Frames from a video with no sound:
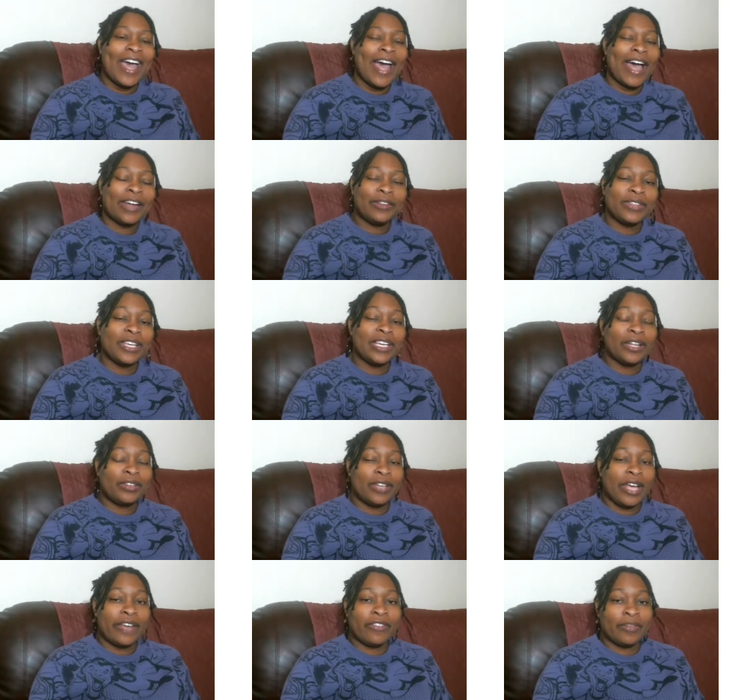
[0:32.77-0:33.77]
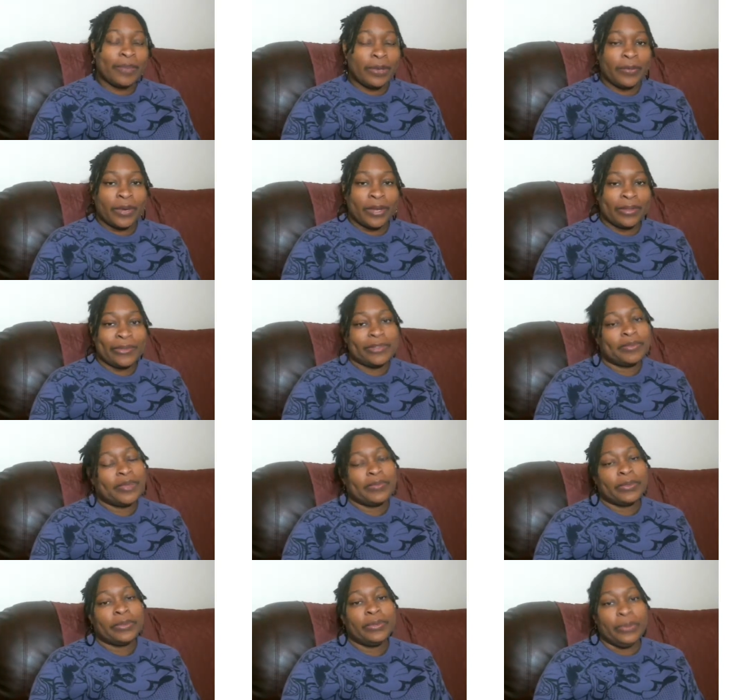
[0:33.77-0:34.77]
I don't think I'll ever be one of those
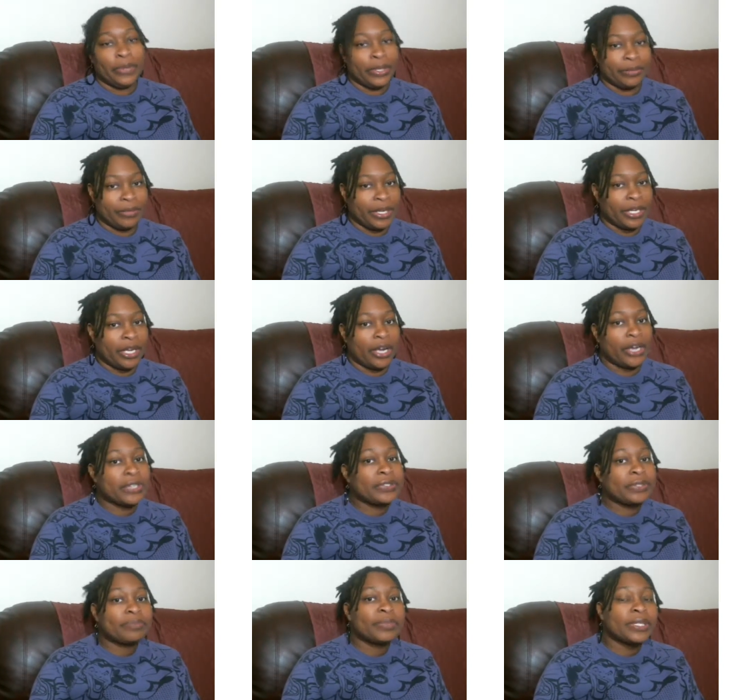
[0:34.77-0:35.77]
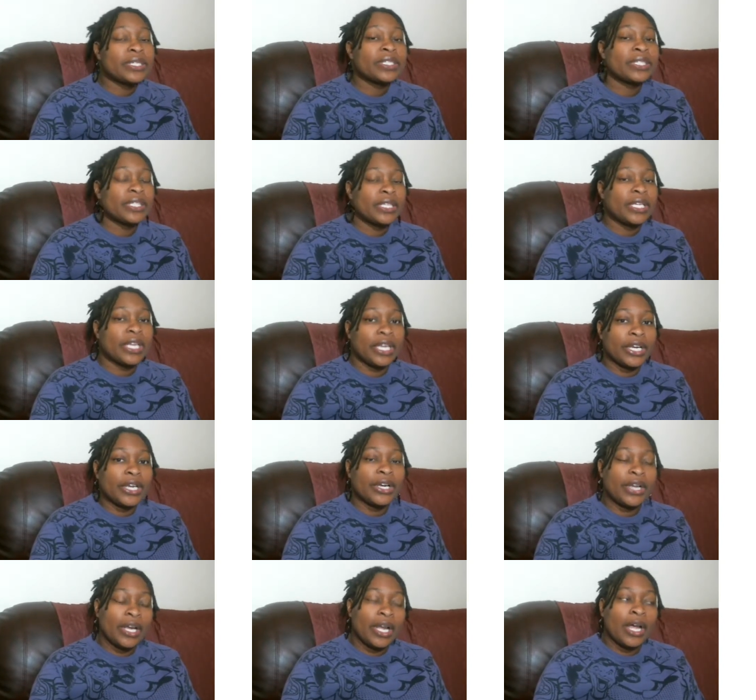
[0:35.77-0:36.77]
people who can read one hundred books in a
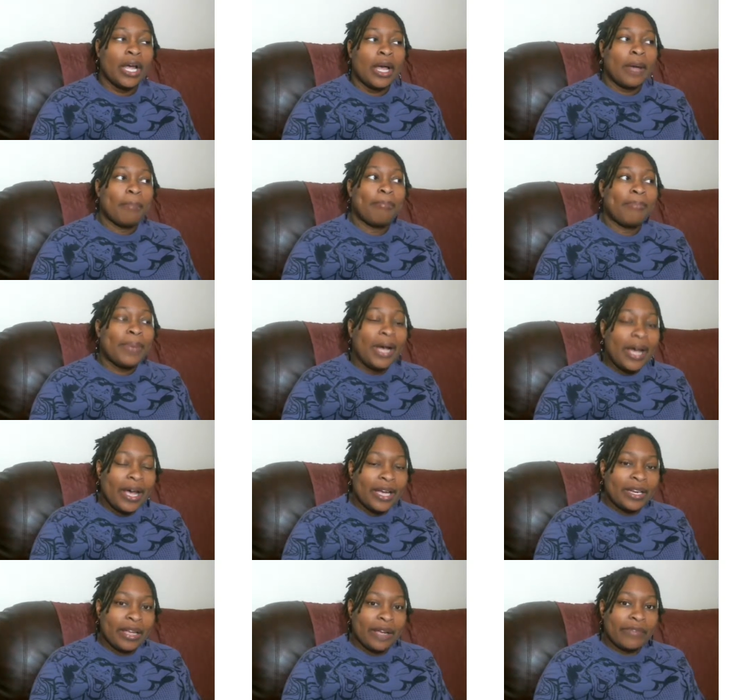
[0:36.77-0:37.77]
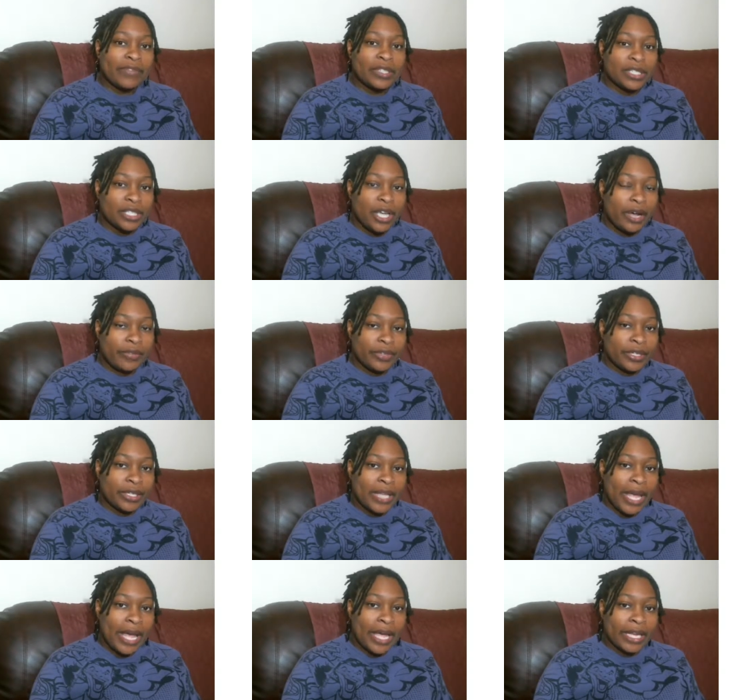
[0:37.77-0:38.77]
year, but I've discovered
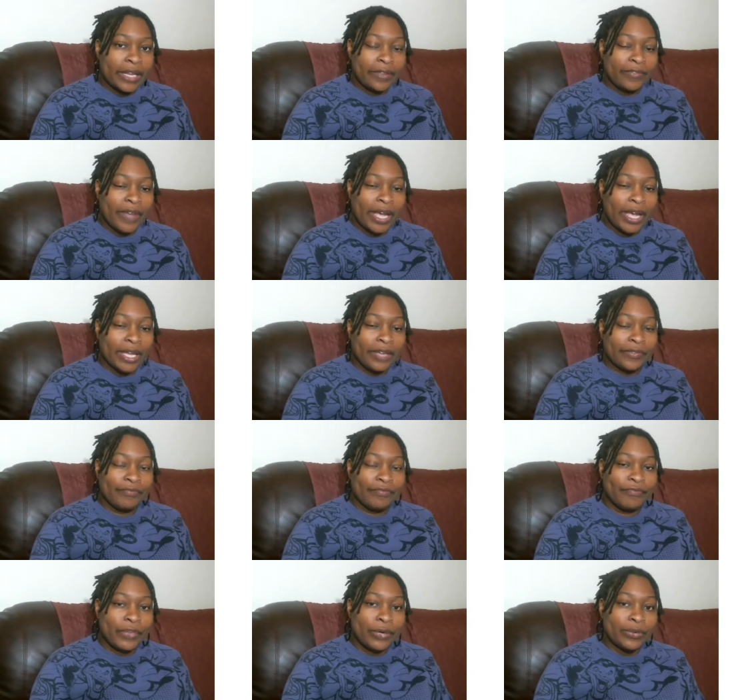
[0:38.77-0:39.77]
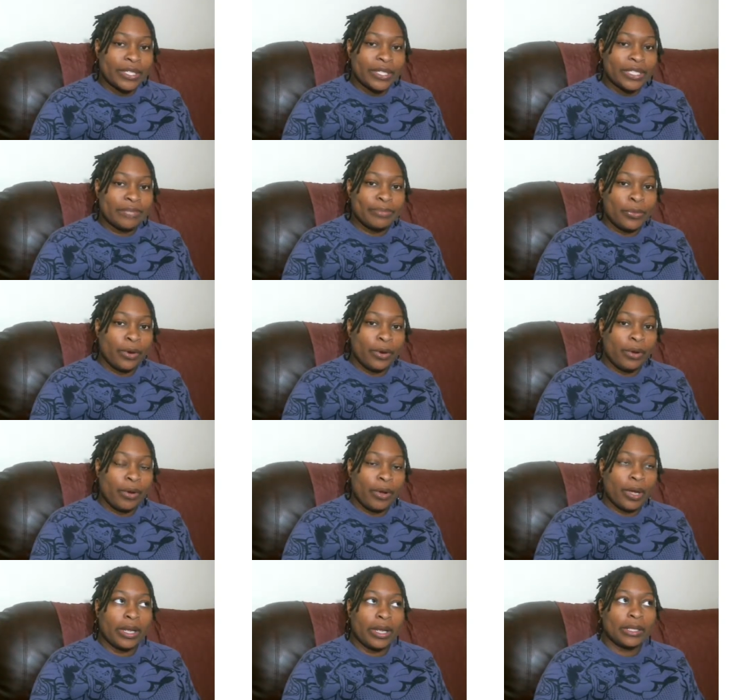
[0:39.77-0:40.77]
that if I focus more
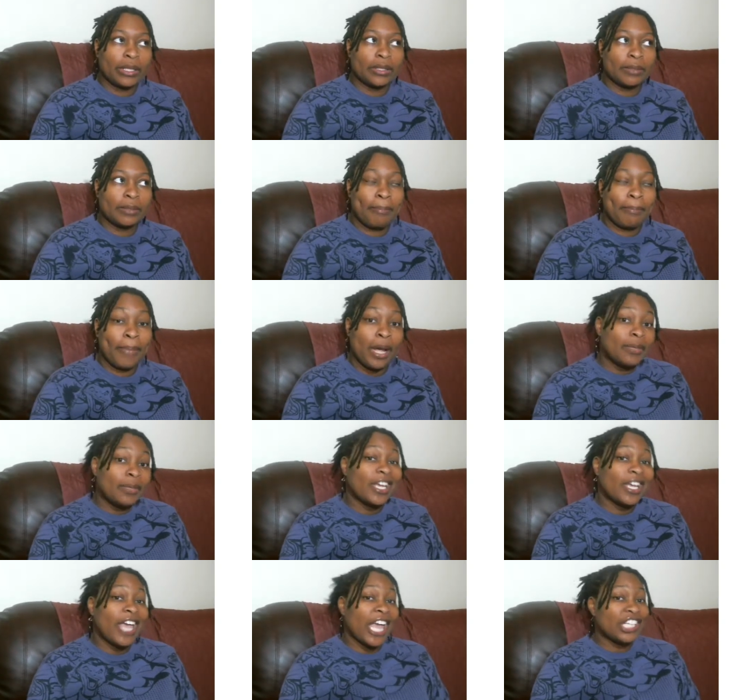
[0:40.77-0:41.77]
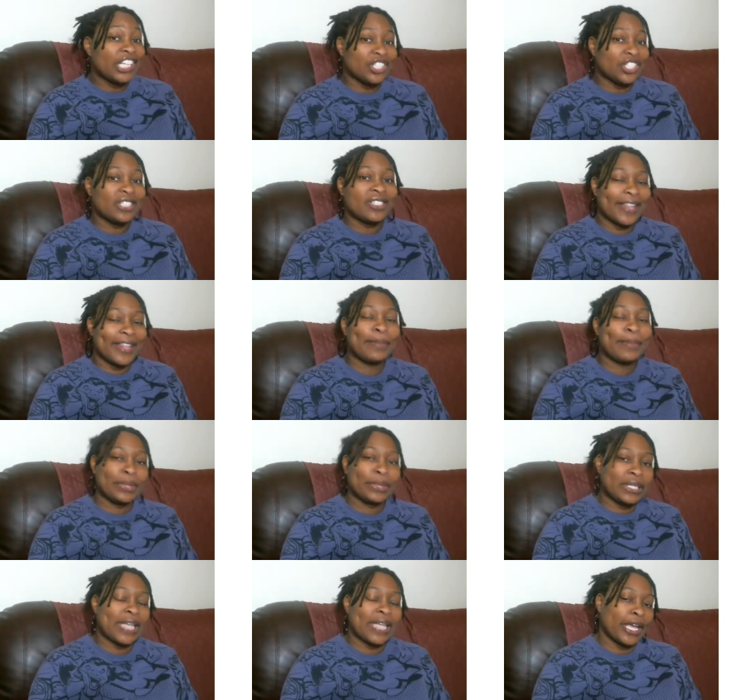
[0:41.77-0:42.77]
on publications than
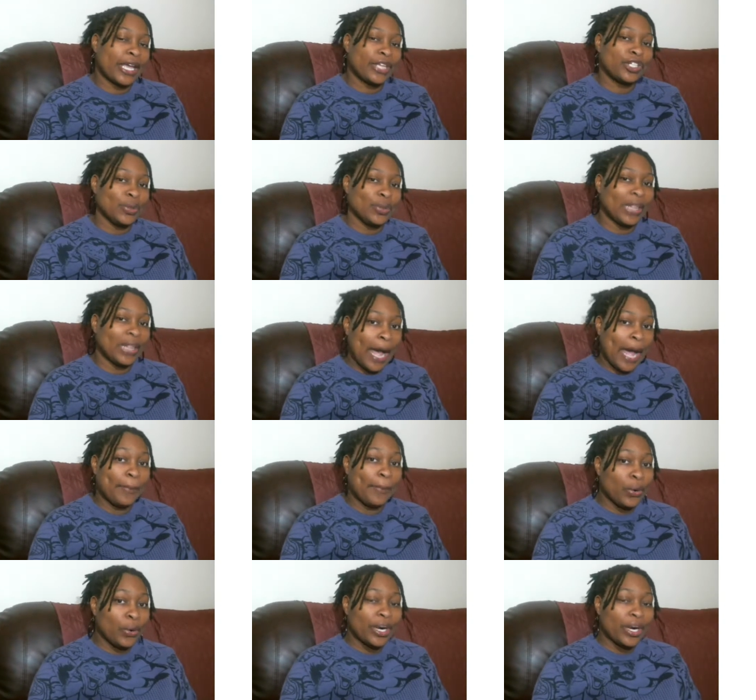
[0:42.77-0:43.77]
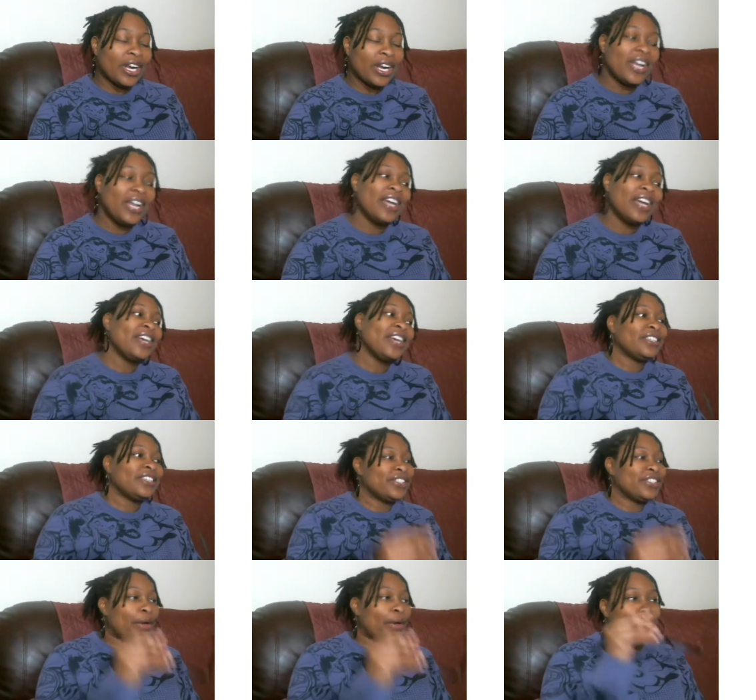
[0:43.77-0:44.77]
books, I can do a lot more.
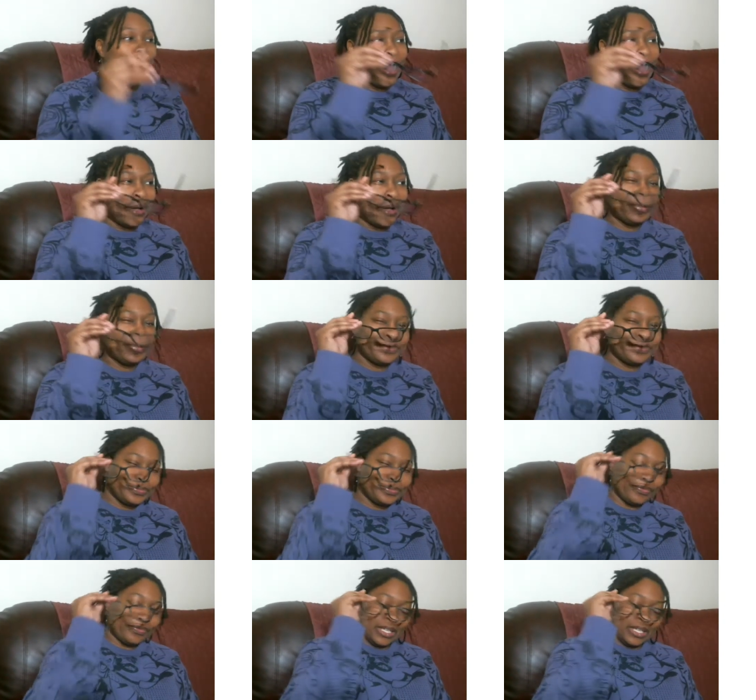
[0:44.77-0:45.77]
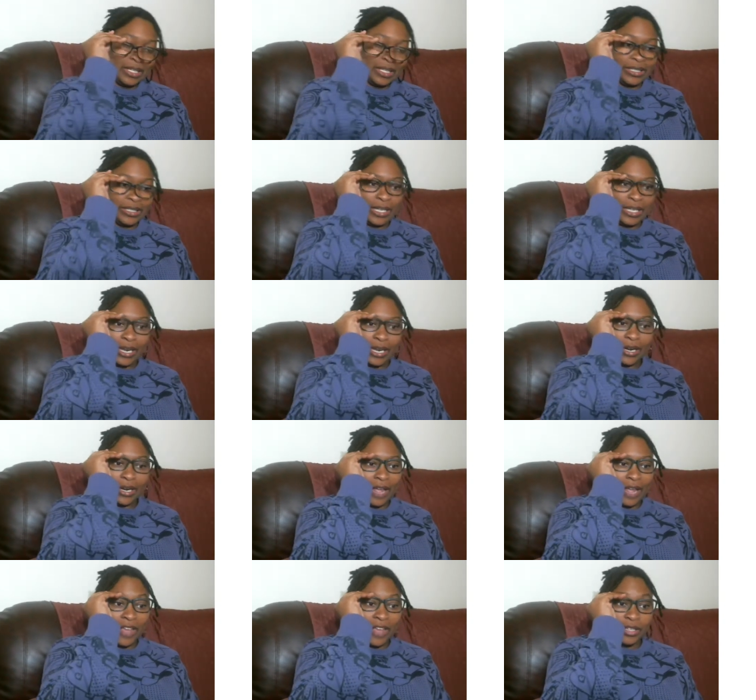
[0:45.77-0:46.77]
So um, let's see here.
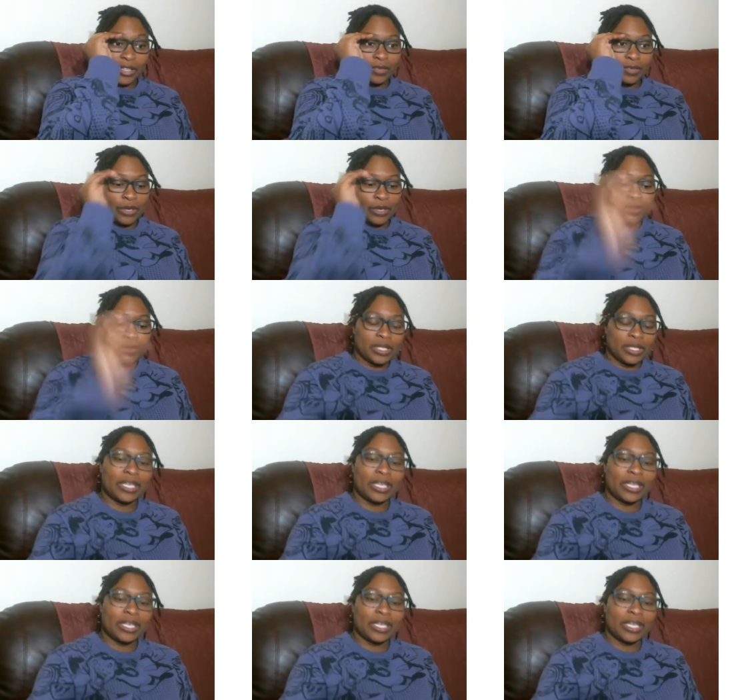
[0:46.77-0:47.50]
I've got some notes.